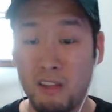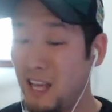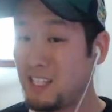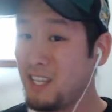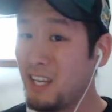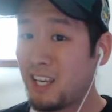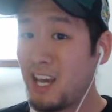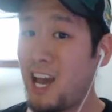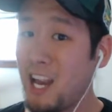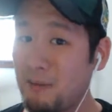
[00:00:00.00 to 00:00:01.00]
that's the
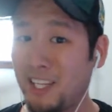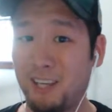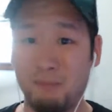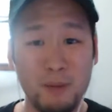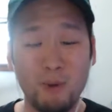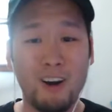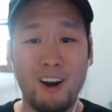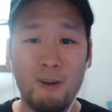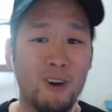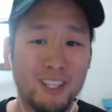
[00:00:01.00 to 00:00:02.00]
Academy League. People
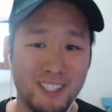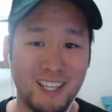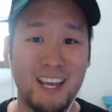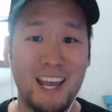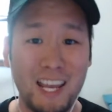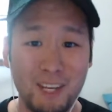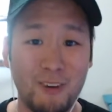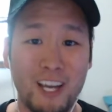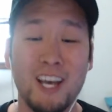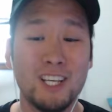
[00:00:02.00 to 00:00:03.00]
aren't watching that anyway.